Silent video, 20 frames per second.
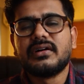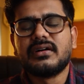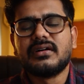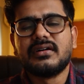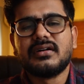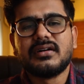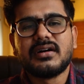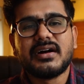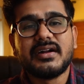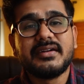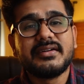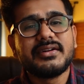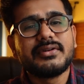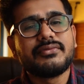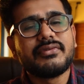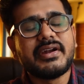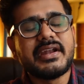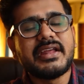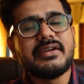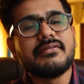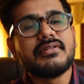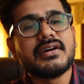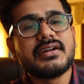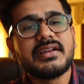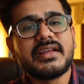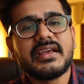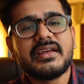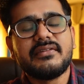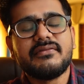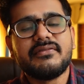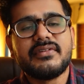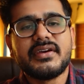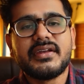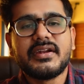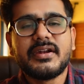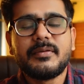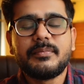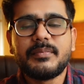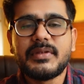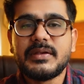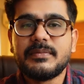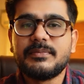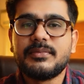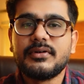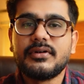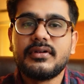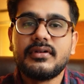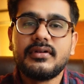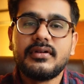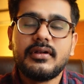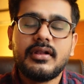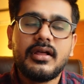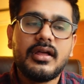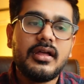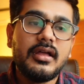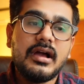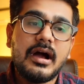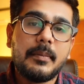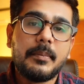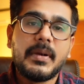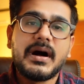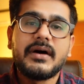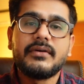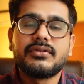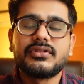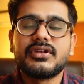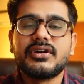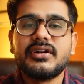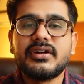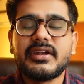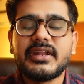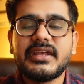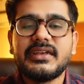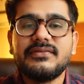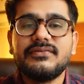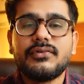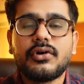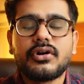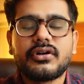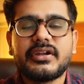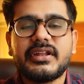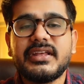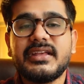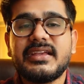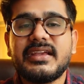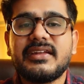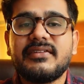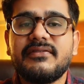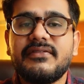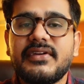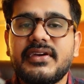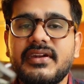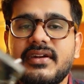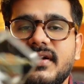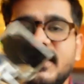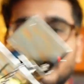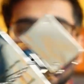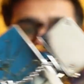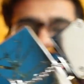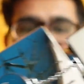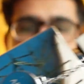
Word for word: under 21 can wear it. People about 30, 40 can wear it